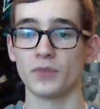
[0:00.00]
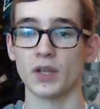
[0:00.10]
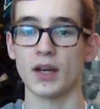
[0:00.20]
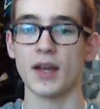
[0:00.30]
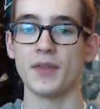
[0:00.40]

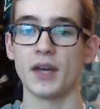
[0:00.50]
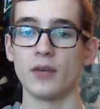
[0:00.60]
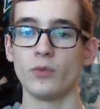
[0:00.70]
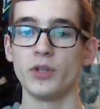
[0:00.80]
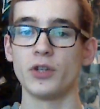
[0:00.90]
and then
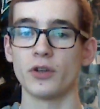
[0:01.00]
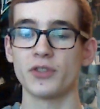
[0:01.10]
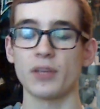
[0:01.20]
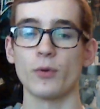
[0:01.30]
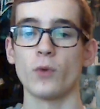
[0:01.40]
we took
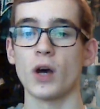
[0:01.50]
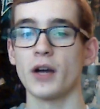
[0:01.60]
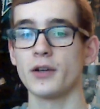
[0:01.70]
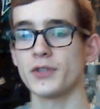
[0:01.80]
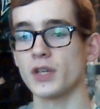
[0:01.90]
separate
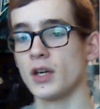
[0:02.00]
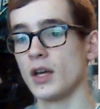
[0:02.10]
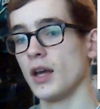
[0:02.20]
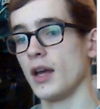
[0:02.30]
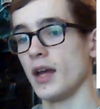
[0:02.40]
wires
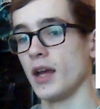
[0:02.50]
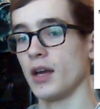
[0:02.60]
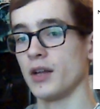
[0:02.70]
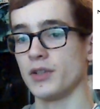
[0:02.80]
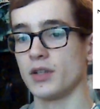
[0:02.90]

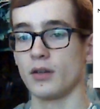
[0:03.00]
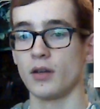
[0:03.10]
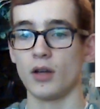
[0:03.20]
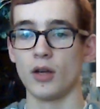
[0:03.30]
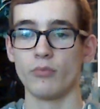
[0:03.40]
and
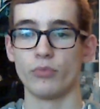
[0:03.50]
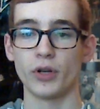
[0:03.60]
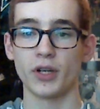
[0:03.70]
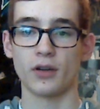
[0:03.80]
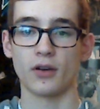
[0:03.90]
put
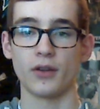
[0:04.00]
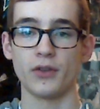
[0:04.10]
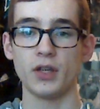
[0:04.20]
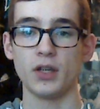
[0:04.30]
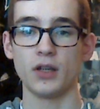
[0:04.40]
it on
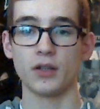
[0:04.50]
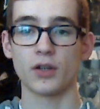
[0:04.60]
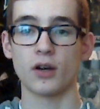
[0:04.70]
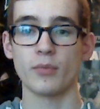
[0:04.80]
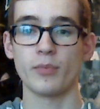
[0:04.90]
the
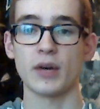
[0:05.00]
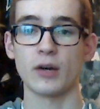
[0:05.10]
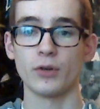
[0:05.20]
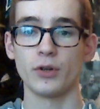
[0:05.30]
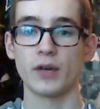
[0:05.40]
top power
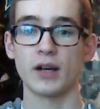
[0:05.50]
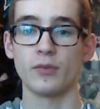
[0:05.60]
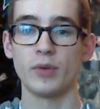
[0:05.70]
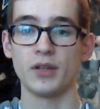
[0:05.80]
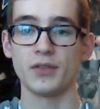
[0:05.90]
and ground
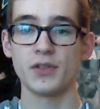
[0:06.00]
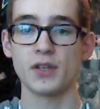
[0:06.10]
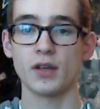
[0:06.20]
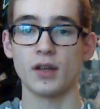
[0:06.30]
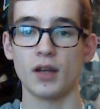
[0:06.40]
pins
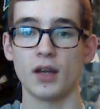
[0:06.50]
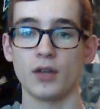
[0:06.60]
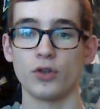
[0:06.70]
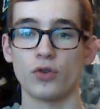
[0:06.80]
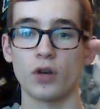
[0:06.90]
and
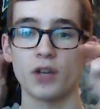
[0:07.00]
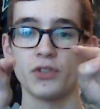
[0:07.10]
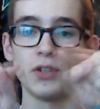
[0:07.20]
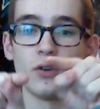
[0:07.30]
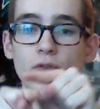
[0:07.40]
crossed
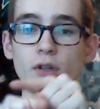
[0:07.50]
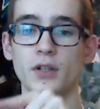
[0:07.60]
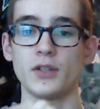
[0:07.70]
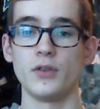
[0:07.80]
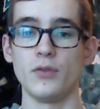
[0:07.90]
it over
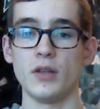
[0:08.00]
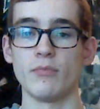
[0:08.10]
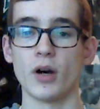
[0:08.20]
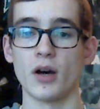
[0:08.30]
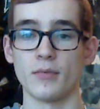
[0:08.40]
to the
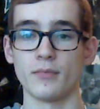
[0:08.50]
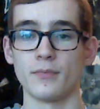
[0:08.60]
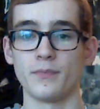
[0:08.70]
bottom